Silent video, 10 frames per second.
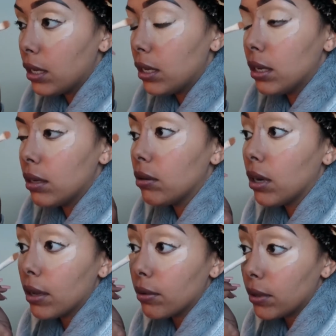it,
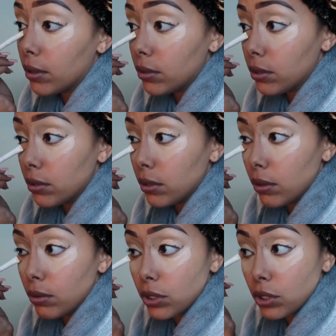I don't know, dude. It
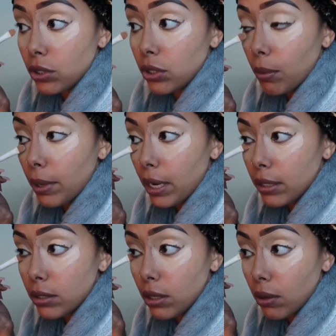was just so bad.
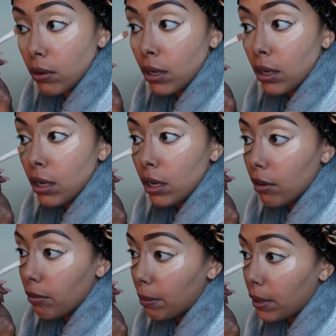So
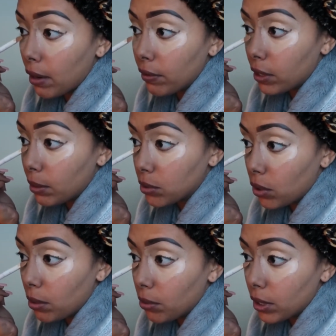I've been having cramps
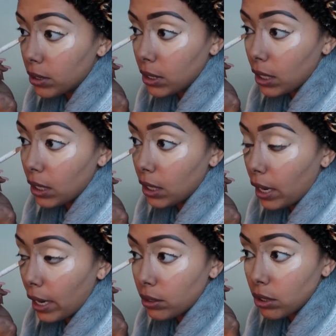all morning today.
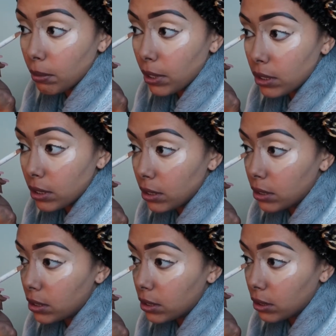I took medicine and
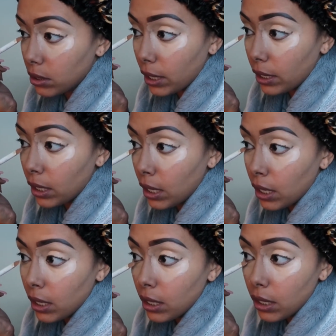still like,
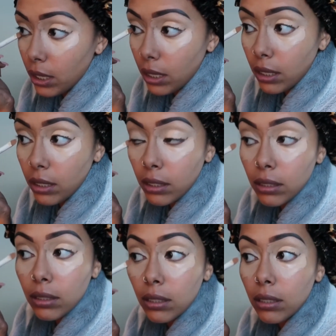
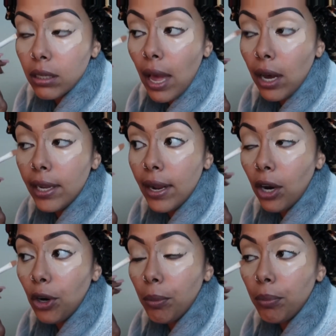it
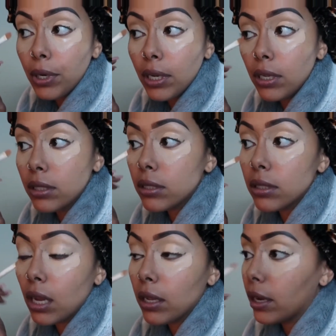helped, but it's
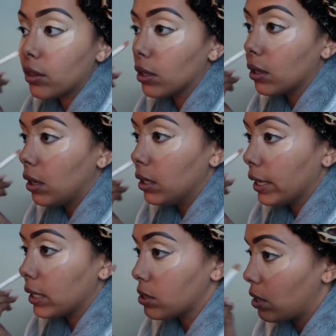not like they're gone, like
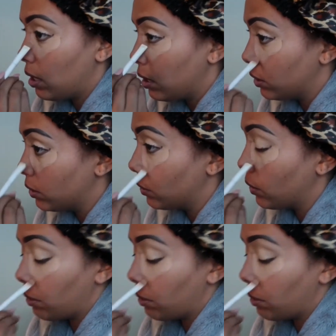it's gone, you know what I